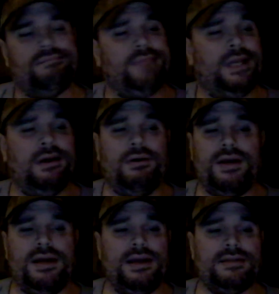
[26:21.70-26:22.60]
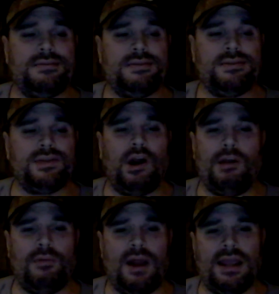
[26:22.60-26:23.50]
it's
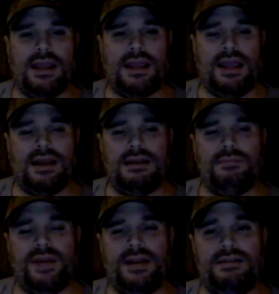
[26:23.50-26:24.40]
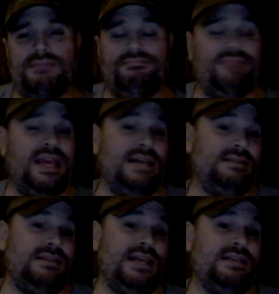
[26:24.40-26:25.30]
heartbreaking, but
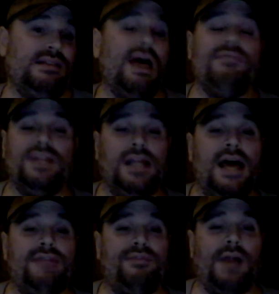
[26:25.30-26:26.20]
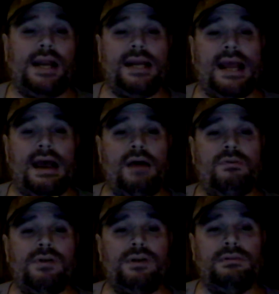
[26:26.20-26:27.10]
he's loving life right
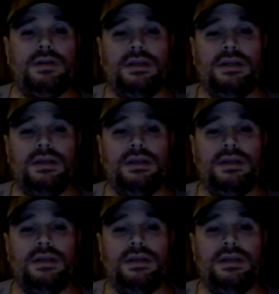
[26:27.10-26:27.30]
now. And,